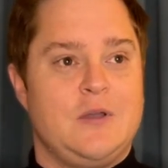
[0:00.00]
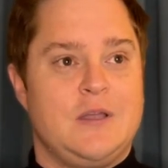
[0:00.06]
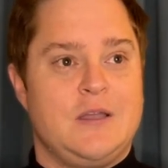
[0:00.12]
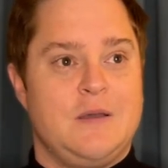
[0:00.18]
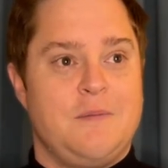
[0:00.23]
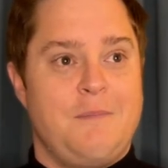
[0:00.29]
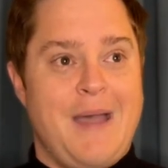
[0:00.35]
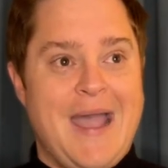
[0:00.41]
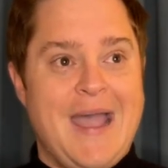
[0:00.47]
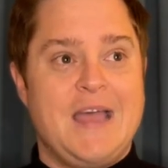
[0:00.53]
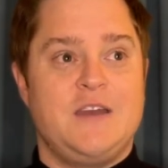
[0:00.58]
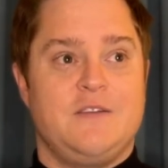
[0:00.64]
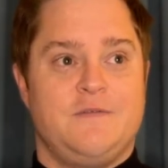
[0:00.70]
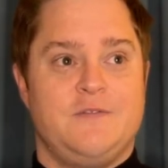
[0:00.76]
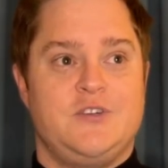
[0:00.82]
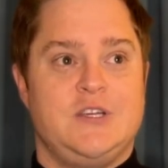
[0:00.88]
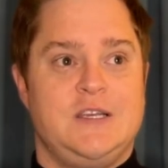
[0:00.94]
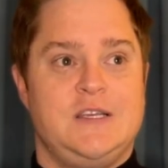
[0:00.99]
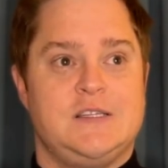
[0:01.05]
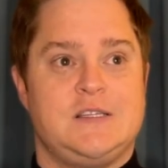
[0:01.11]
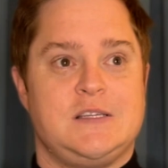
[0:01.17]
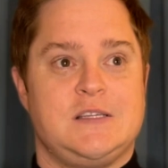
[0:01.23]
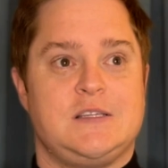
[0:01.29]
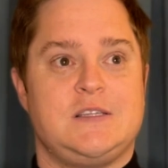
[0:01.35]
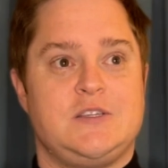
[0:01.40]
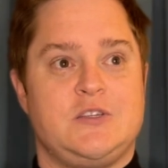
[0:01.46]
command of
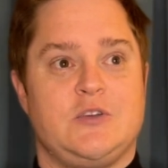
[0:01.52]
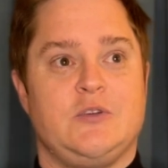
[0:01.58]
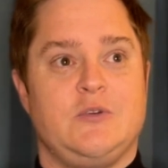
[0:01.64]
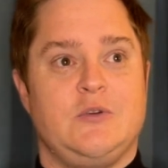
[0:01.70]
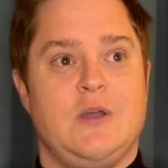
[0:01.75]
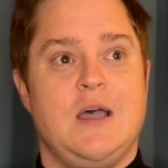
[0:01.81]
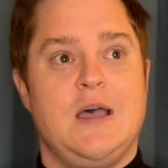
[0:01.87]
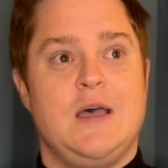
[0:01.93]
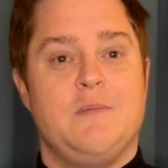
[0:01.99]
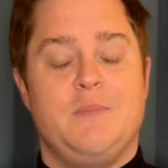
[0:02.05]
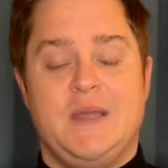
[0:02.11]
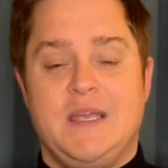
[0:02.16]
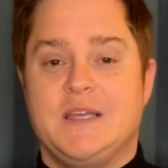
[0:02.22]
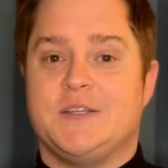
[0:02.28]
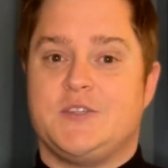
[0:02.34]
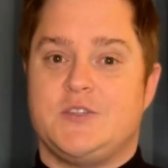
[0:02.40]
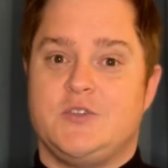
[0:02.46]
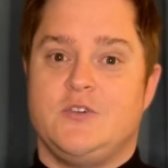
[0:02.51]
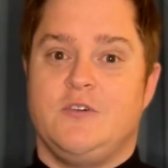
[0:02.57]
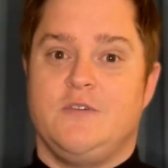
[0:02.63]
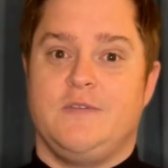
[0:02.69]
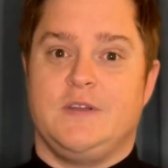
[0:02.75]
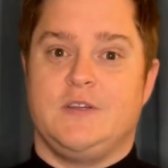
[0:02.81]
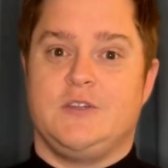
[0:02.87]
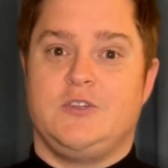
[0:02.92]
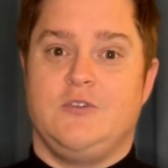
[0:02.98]
Jesus to be a
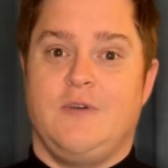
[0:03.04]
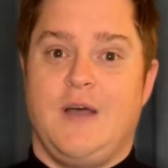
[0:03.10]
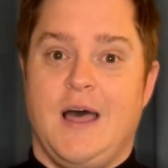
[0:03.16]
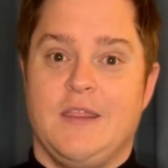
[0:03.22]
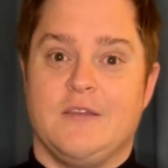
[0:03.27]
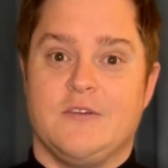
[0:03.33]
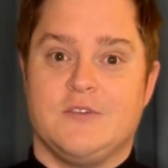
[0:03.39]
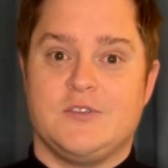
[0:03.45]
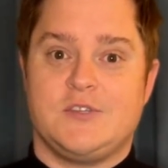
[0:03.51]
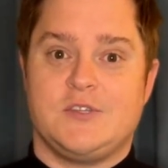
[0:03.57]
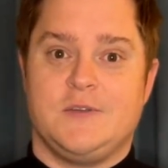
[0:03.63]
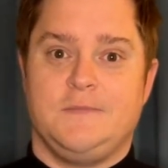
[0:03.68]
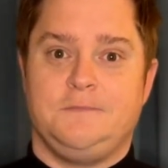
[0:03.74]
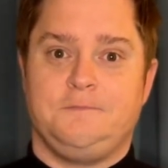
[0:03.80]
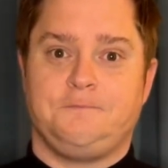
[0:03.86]
servant to others,